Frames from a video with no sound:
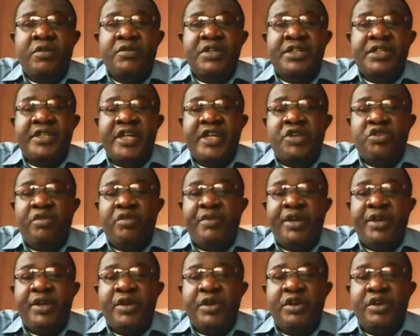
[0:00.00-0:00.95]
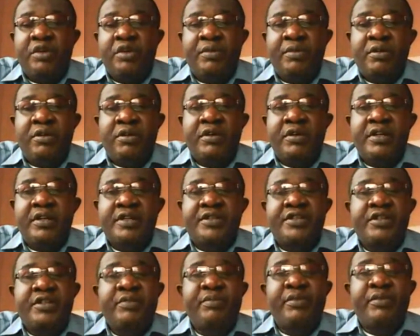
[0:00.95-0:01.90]
we say it will be no more,
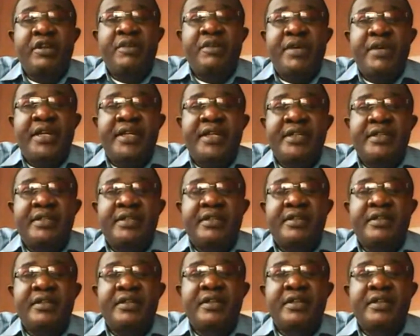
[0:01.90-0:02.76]
simply means